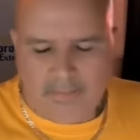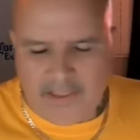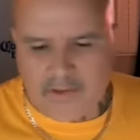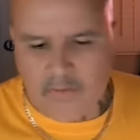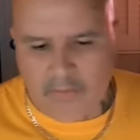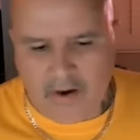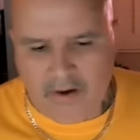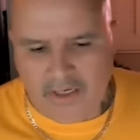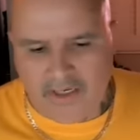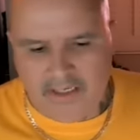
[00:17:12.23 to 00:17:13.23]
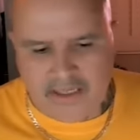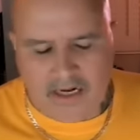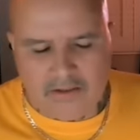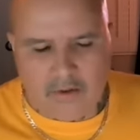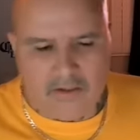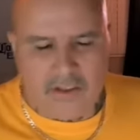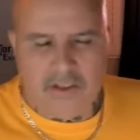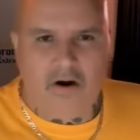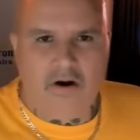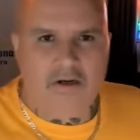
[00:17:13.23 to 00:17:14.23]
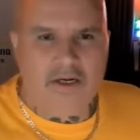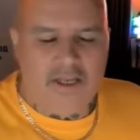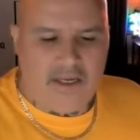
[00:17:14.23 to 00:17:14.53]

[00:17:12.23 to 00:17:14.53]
Beast from Bartlett, he's out there on the yard,